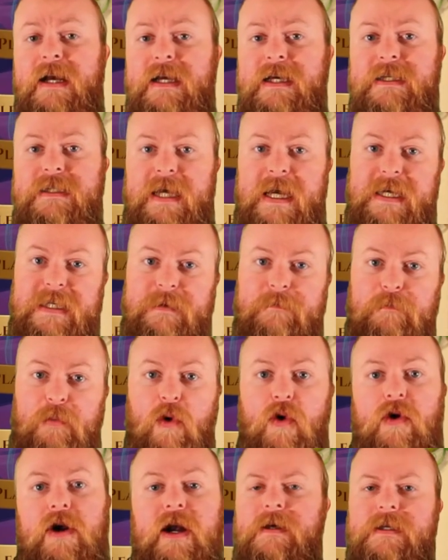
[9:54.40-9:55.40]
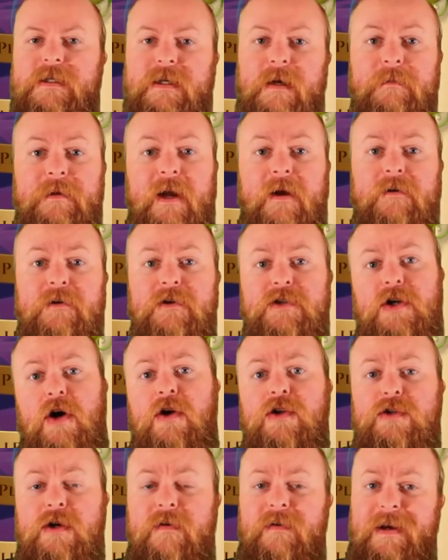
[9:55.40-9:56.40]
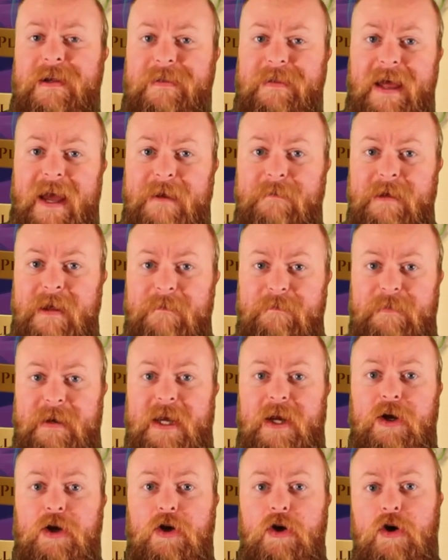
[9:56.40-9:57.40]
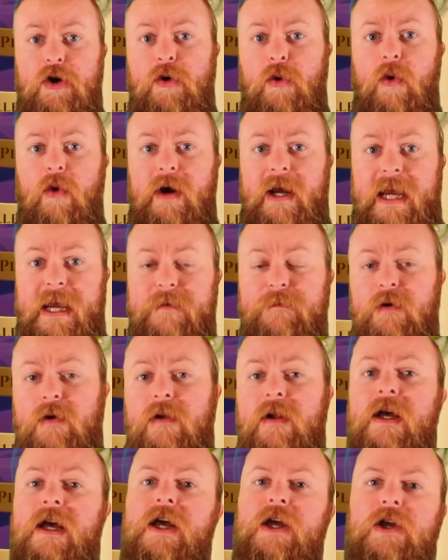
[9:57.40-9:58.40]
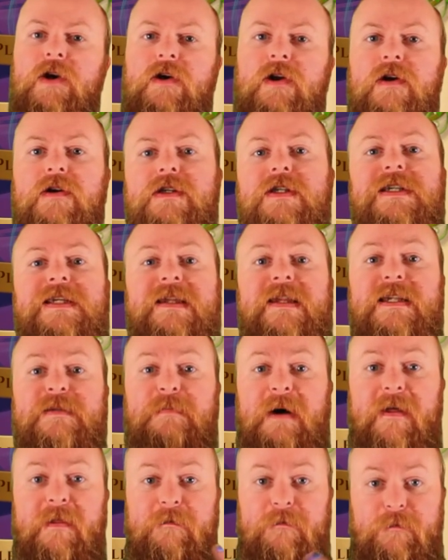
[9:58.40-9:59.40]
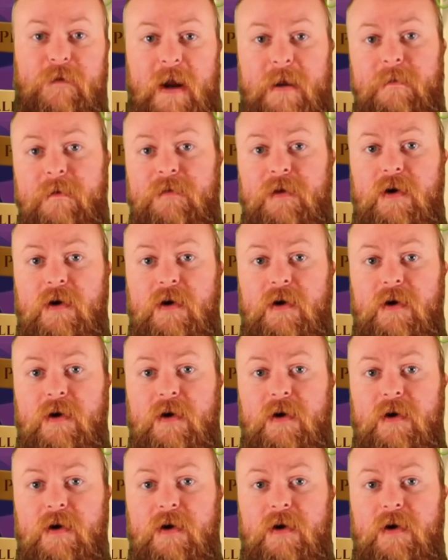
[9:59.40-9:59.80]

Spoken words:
is important. Some characters also have an alignment, be it good or evil. You can also see this by the frame of the